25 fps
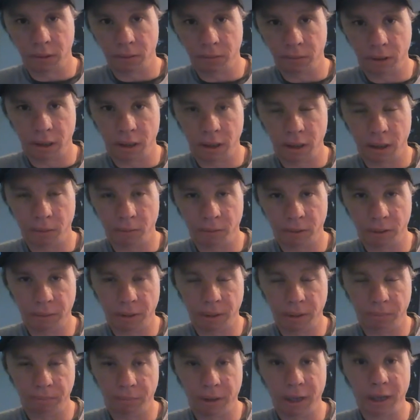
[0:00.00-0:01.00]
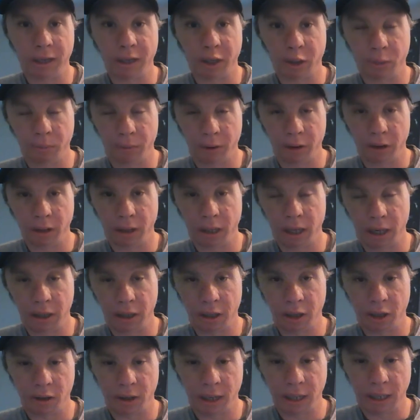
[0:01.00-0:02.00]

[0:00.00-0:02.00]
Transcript: one of my best experiences down there.